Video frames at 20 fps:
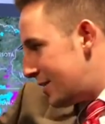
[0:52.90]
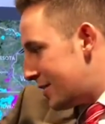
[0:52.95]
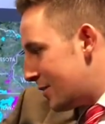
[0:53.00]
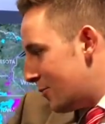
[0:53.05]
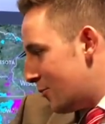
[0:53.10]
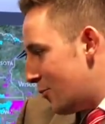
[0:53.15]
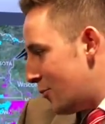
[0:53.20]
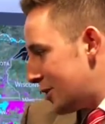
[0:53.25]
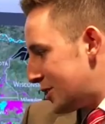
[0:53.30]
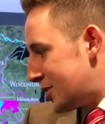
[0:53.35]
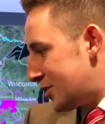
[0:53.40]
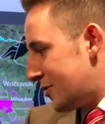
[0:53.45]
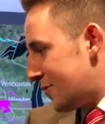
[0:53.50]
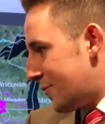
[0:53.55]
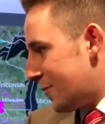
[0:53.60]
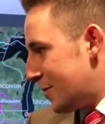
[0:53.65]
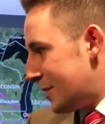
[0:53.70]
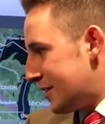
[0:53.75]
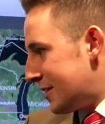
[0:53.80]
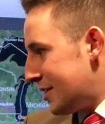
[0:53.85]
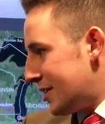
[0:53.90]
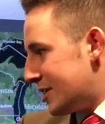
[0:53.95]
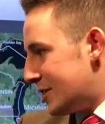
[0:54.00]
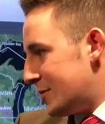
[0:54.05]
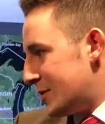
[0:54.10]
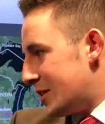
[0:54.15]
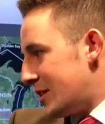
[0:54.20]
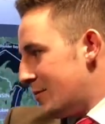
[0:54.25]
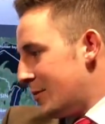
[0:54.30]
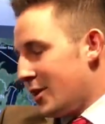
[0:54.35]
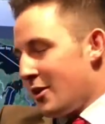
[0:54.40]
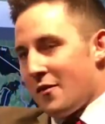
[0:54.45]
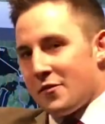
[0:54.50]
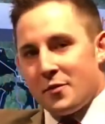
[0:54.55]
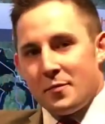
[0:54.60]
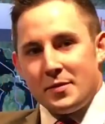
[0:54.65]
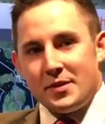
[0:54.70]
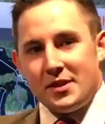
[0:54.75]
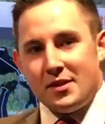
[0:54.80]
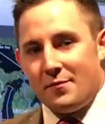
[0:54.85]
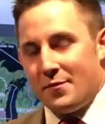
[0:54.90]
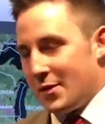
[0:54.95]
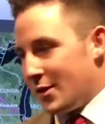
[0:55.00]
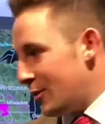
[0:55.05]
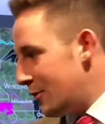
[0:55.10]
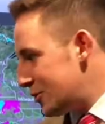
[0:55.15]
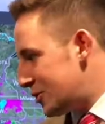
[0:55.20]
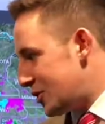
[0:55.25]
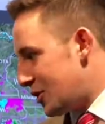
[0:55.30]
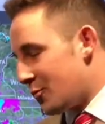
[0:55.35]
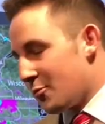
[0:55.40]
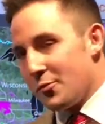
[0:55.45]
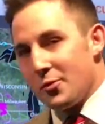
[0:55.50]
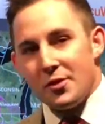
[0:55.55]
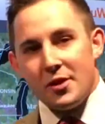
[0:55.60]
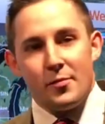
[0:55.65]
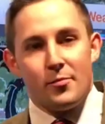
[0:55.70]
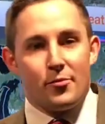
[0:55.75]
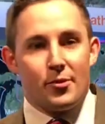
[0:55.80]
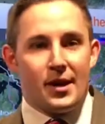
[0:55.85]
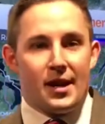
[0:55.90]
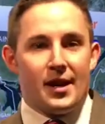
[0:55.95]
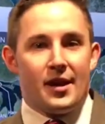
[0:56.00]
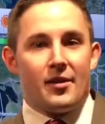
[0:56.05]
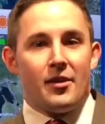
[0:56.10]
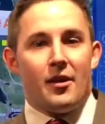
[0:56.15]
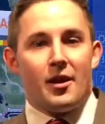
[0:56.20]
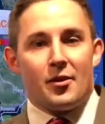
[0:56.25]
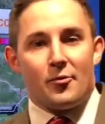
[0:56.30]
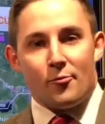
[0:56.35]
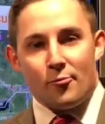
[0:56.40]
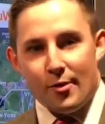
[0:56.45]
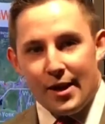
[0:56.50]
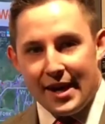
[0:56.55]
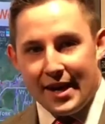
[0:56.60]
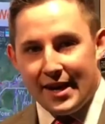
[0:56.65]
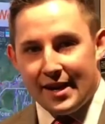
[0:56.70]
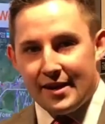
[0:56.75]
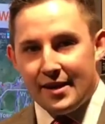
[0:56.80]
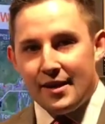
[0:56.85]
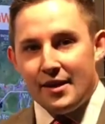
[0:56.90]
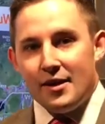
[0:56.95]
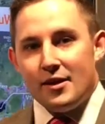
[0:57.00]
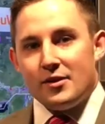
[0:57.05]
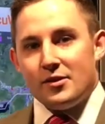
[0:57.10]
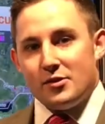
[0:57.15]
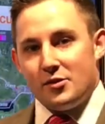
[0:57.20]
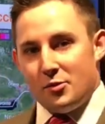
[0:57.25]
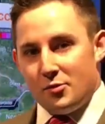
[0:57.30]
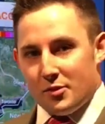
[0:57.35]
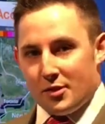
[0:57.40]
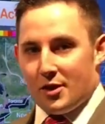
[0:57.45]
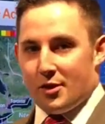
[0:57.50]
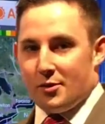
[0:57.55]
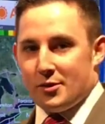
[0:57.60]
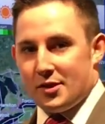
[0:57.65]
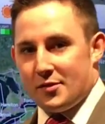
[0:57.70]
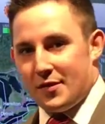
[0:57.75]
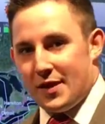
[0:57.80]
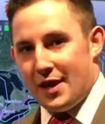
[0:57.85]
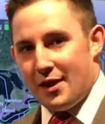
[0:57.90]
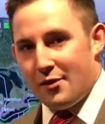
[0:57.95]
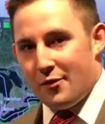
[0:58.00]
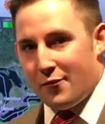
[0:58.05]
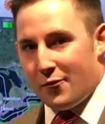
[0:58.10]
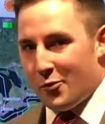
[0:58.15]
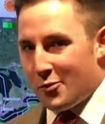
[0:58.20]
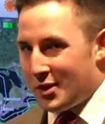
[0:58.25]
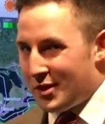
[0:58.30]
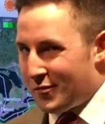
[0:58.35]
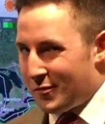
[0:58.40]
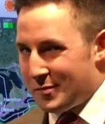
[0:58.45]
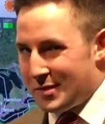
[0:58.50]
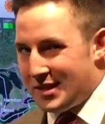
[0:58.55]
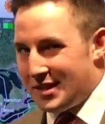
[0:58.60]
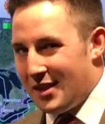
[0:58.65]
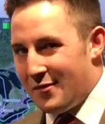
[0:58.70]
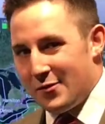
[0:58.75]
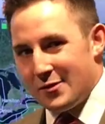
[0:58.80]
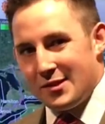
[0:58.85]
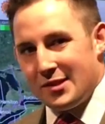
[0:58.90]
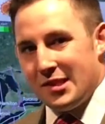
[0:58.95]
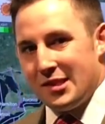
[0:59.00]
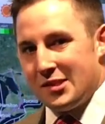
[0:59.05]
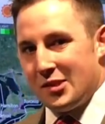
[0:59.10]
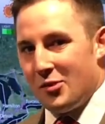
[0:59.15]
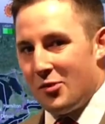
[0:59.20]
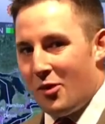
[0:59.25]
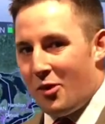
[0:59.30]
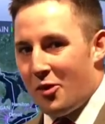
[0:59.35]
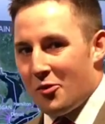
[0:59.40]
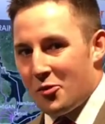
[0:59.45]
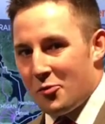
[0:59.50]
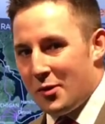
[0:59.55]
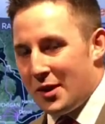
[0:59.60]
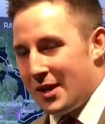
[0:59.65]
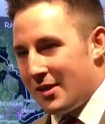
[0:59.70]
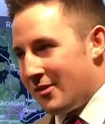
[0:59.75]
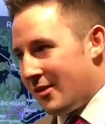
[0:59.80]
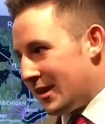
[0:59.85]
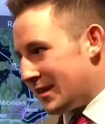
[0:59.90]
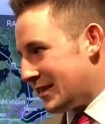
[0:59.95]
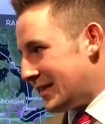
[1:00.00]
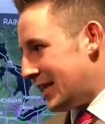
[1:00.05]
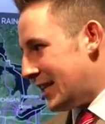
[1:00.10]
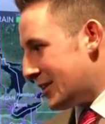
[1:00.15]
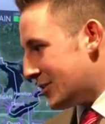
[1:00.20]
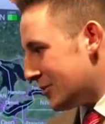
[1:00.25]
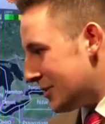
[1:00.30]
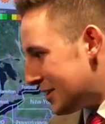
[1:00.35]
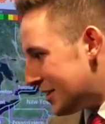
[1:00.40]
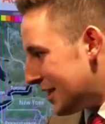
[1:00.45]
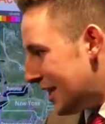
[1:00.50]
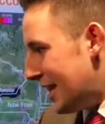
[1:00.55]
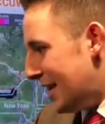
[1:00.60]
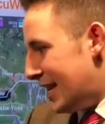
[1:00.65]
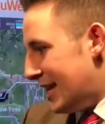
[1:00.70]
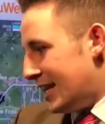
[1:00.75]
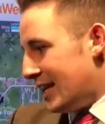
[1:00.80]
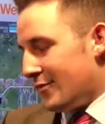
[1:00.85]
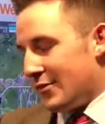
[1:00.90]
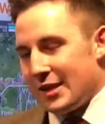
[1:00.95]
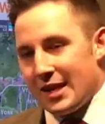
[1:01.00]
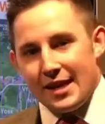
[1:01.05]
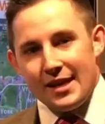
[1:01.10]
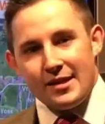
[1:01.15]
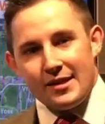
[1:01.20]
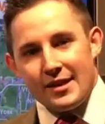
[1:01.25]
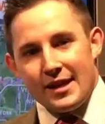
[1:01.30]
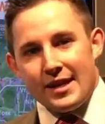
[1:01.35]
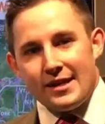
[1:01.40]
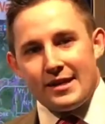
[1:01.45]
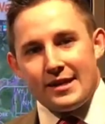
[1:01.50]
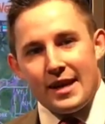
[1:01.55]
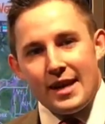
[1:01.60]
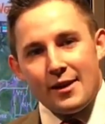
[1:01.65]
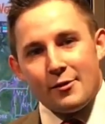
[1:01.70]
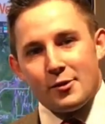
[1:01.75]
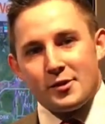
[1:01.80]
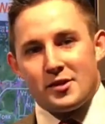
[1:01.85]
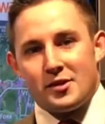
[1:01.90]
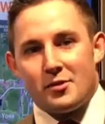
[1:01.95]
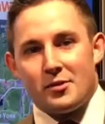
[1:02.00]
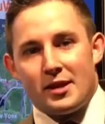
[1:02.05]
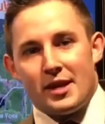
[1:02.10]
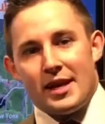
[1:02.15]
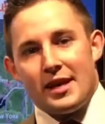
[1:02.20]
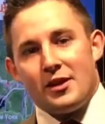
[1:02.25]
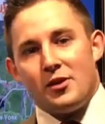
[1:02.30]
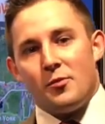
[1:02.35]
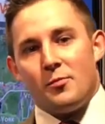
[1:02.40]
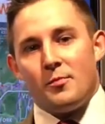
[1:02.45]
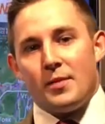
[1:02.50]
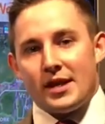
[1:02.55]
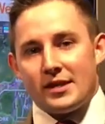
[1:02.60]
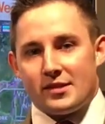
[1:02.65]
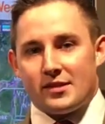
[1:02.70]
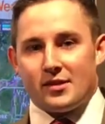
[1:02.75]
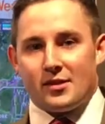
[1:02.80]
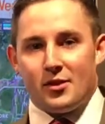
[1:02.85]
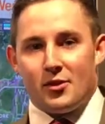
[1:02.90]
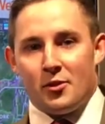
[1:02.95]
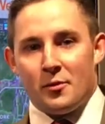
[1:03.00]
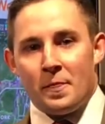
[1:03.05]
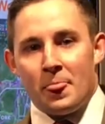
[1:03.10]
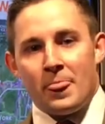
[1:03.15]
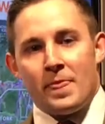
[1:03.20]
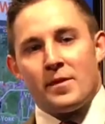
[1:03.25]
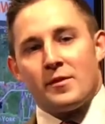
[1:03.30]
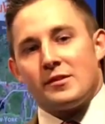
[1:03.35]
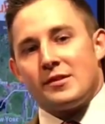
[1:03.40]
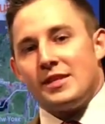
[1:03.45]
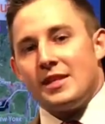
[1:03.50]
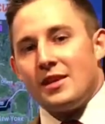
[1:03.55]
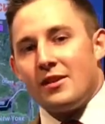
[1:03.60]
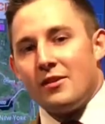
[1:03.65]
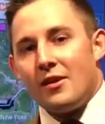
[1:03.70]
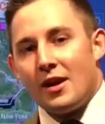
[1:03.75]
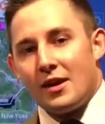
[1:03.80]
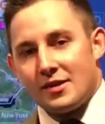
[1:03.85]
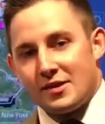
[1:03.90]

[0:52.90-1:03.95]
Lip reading: the moisture from this system is coming off the Pacific Ocean and really bringing a lot of rain to the coast of California from San Francisco all the way to Los Angeles and even inland in Arizona and New Mexico. They're seeing a lot of